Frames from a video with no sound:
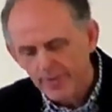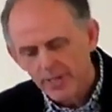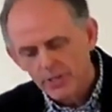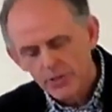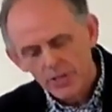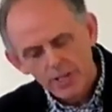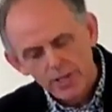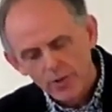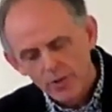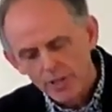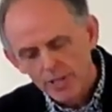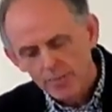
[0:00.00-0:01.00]
I say
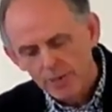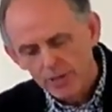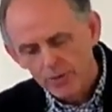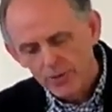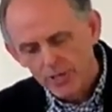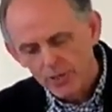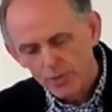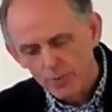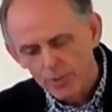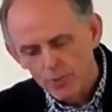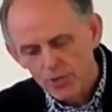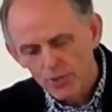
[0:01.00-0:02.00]
that because as
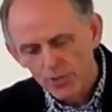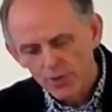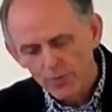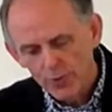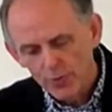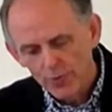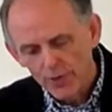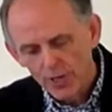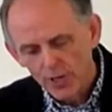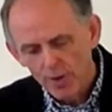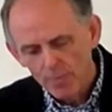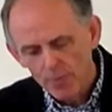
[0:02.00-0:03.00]
we will discover over the
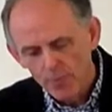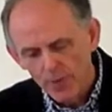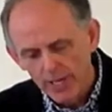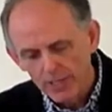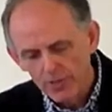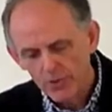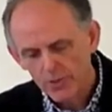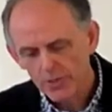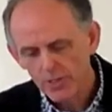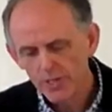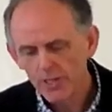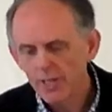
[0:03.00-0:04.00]
coming weeks,
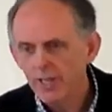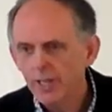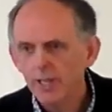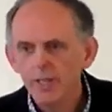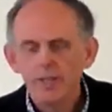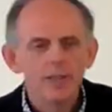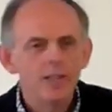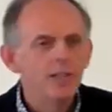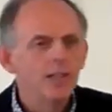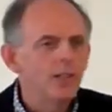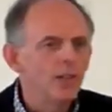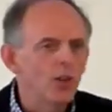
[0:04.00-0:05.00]

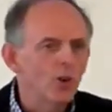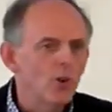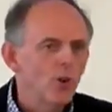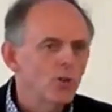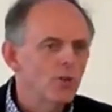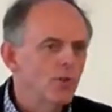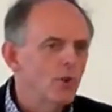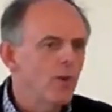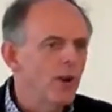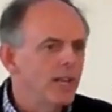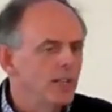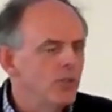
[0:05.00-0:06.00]
the cross of
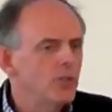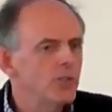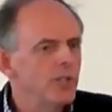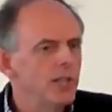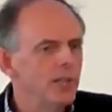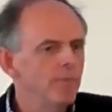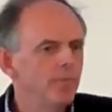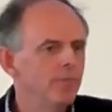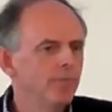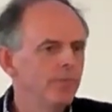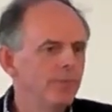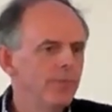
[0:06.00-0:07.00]
Christ
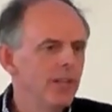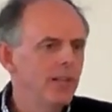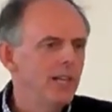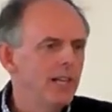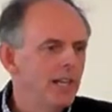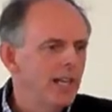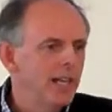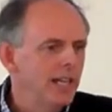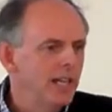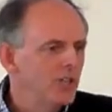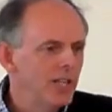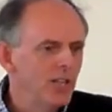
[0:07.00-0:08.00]

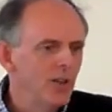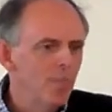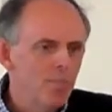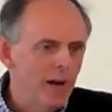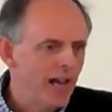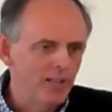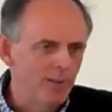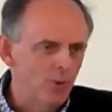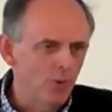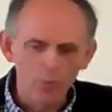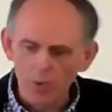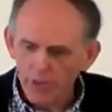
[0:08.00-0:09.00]
is
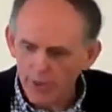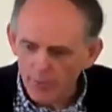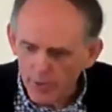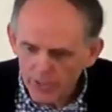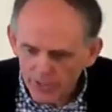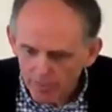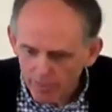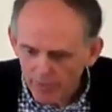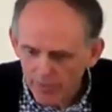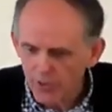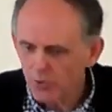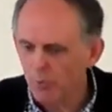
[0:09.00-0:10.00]
incompatible with the wisdom
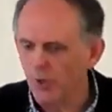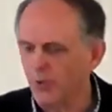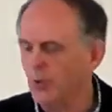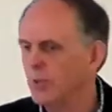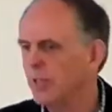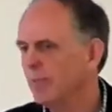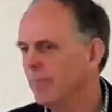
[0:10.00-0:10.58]
of this world.